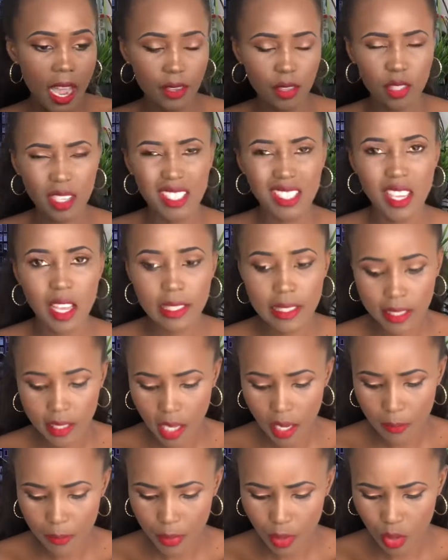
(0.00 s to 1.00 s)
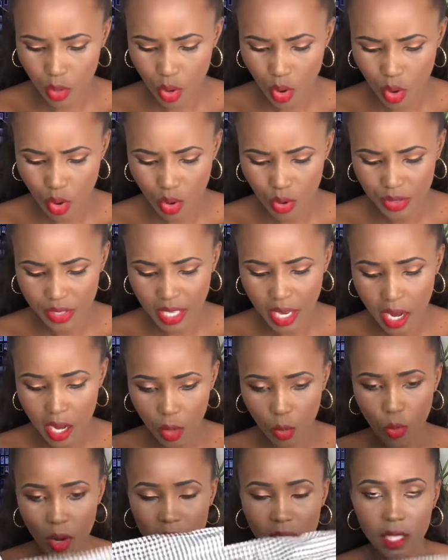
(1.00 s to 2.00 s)
I took a size ten because
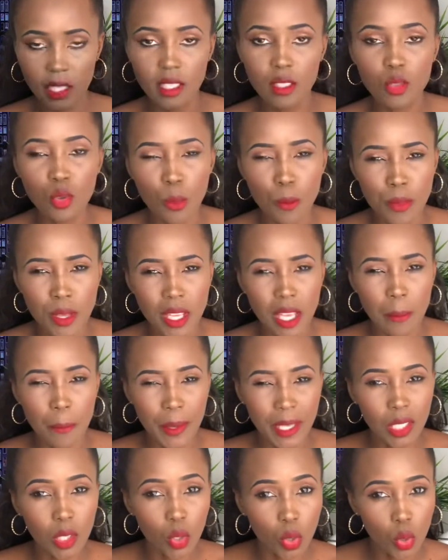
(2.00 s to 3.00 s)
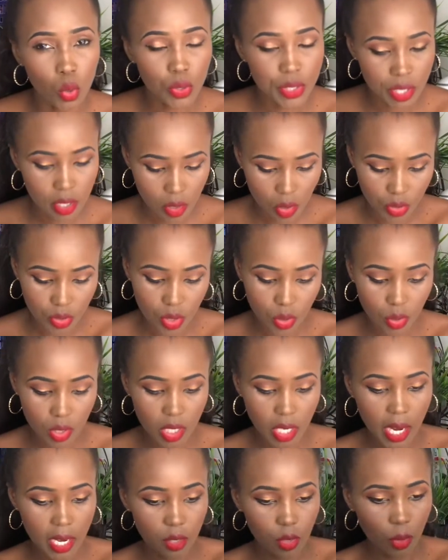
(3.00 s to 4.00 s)
I wanted it to be a bit loose, not so
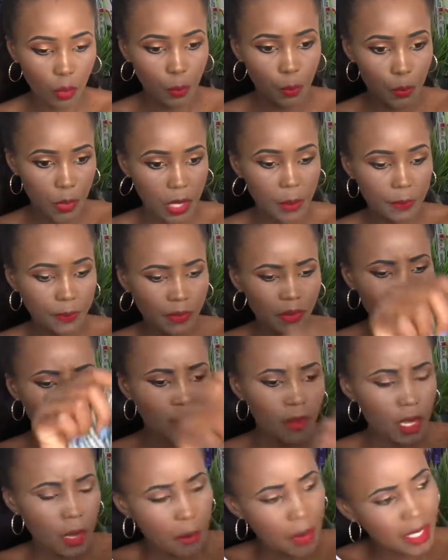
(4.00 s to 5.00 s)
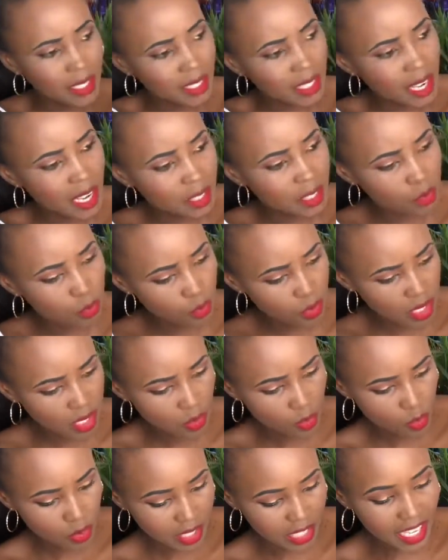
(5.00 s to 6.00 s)
tight on me. But yeah, it
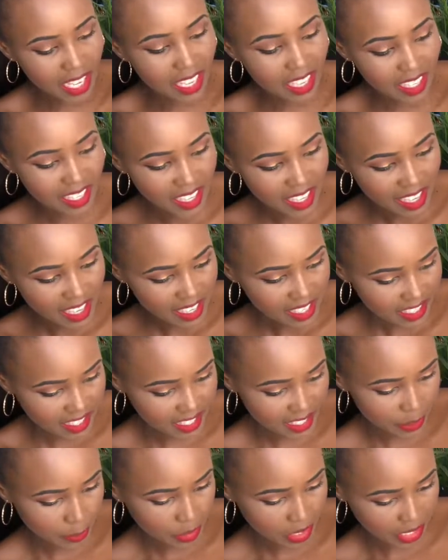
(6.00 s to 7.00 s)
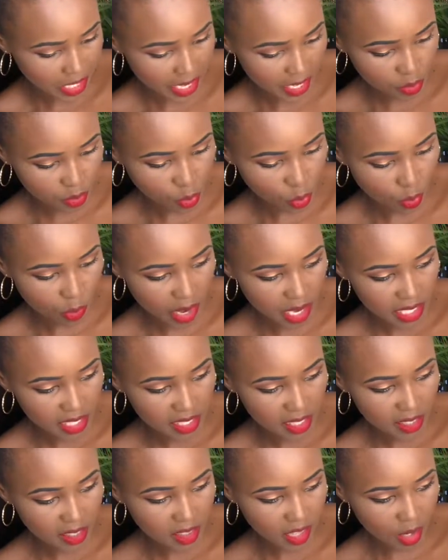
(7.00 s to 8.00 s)
really really seems
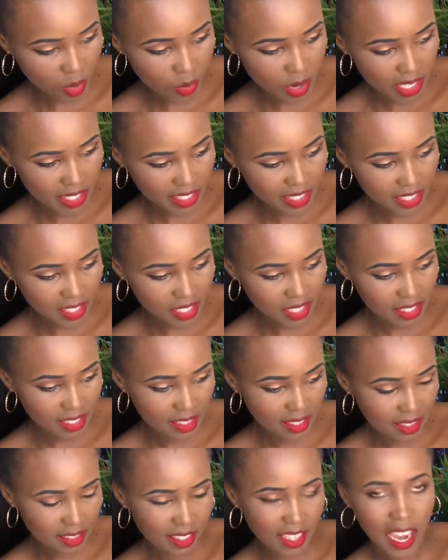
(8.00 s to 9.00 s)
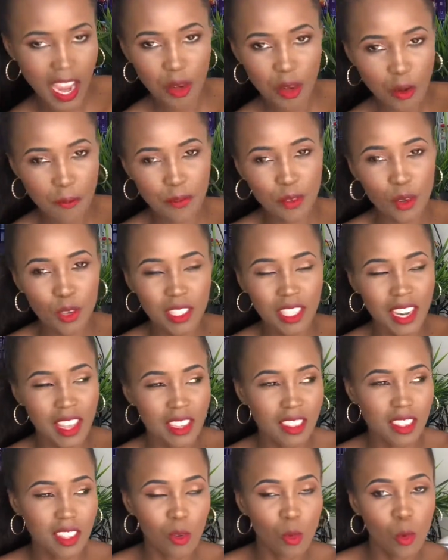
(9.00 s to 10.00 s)
lightweight. The quality is kind of not
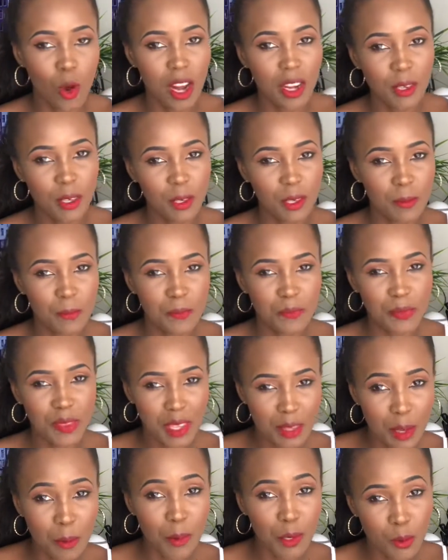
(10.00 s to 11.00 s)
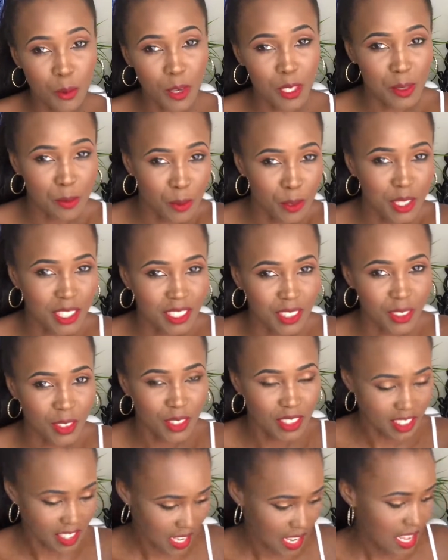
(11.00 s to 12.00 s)
like the one the model was putting
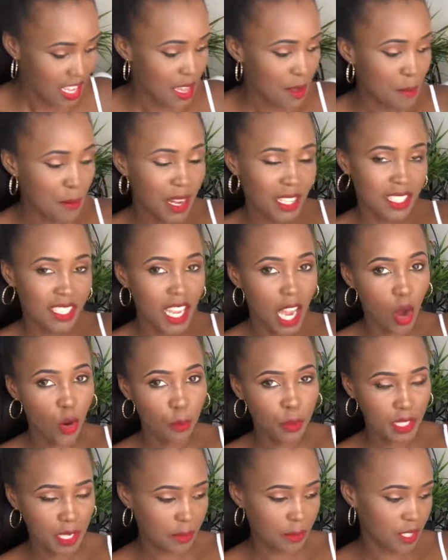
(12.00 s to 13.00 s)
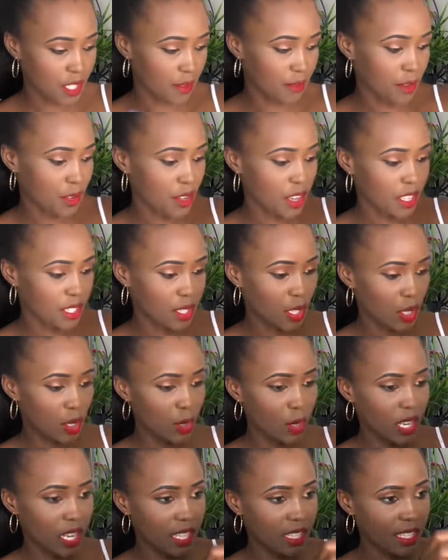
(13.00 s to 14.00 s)
on, but yeah, I'll put a picture for you guys so
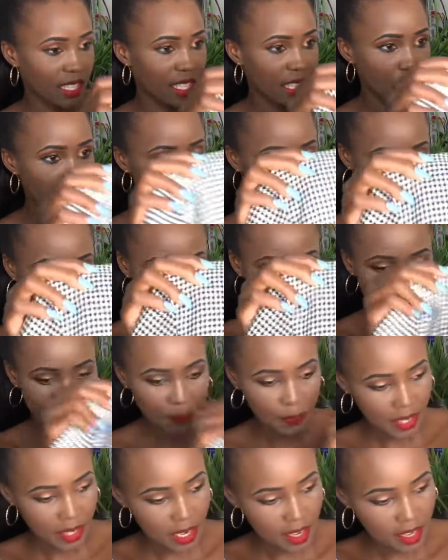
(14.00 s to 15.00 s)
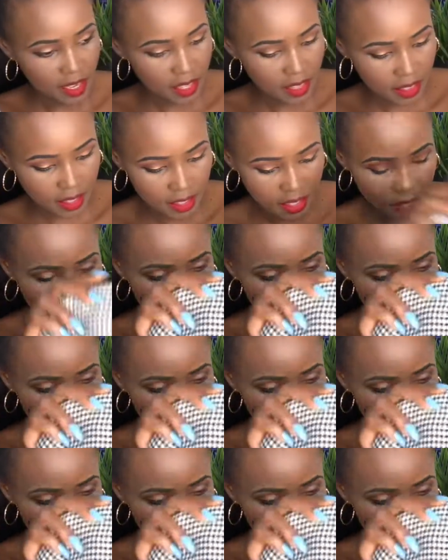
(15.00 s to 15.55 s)
you can see. But yeah, this